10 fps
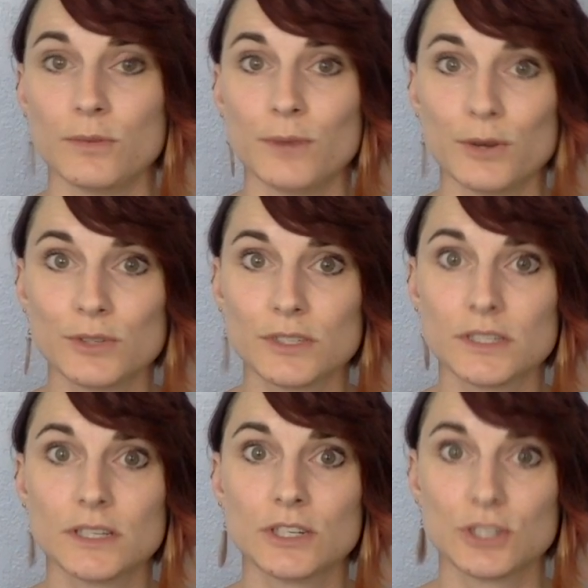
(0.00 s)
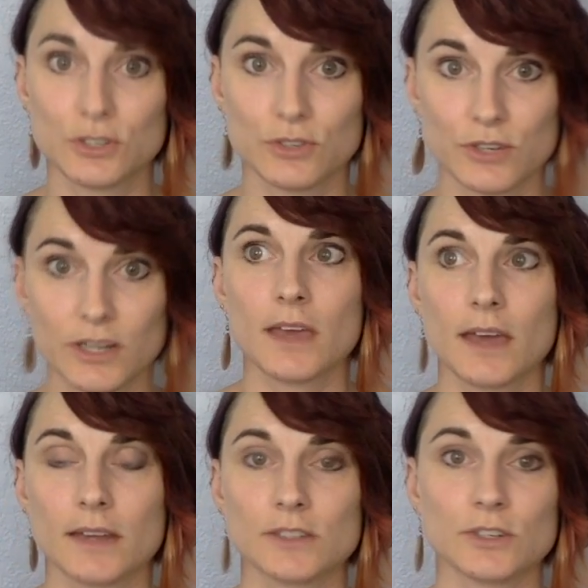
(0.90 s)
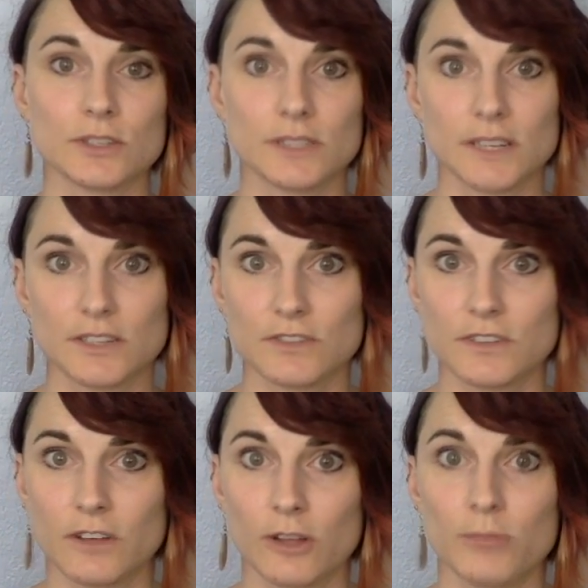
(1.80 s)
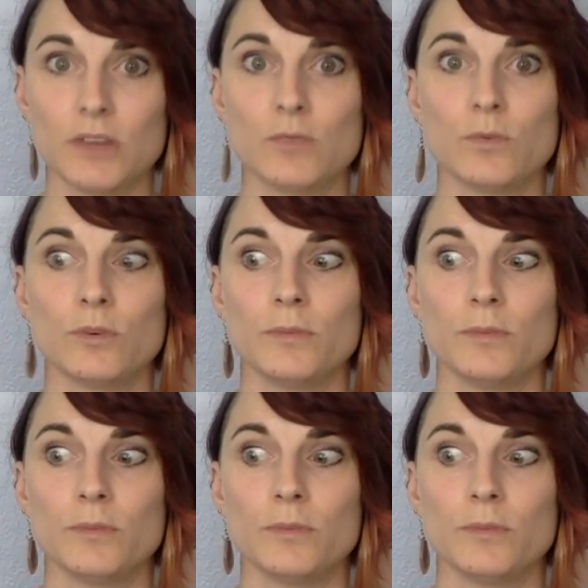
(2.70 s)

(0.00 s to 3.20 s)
Most children at a certain stage of development will